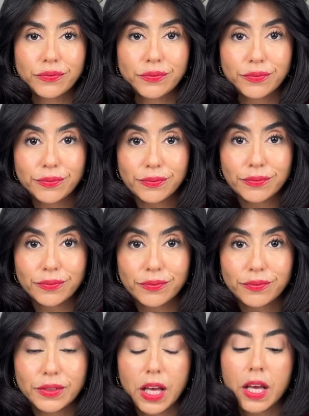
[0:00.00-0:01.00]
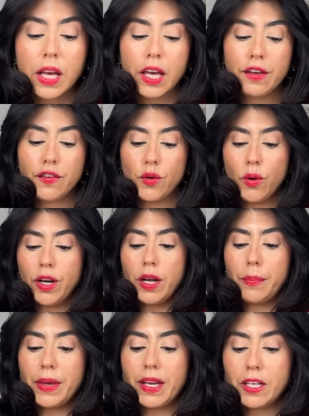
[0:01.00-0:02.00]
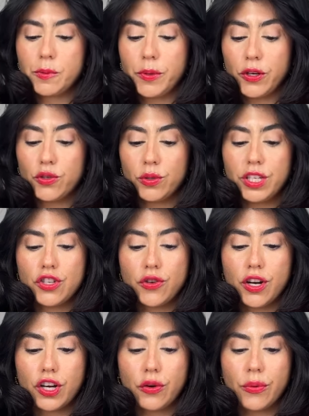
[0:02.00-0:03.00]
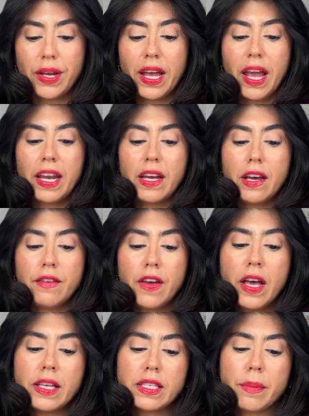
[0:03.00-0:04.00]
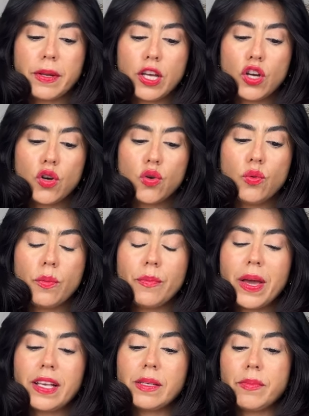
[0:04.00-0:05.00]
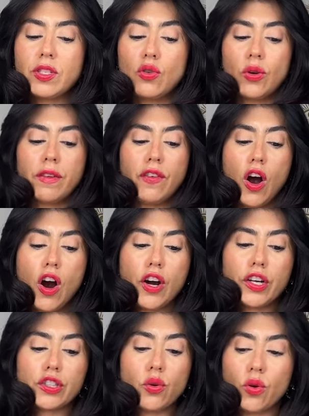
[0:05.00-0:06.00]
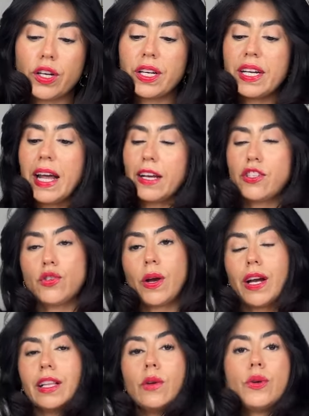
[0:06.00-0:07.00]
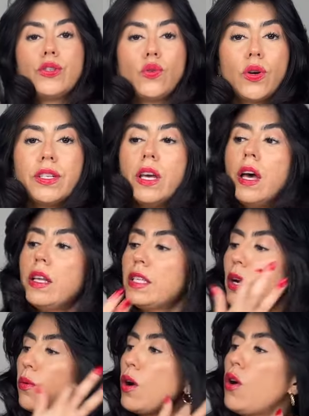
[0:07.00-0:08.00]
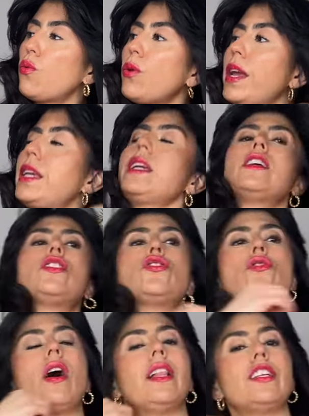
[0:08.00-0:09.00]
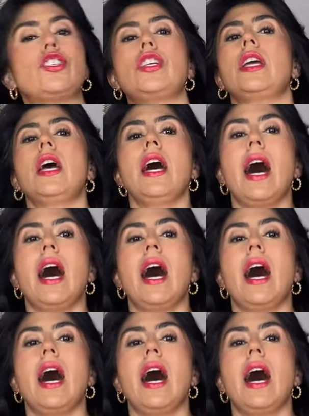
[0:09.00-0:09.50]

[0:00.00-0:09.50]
If you are not being a spiritual teacher, a creative, somebody who makes some sort of art or connects directly with swords, tarot, Reiki, astrology,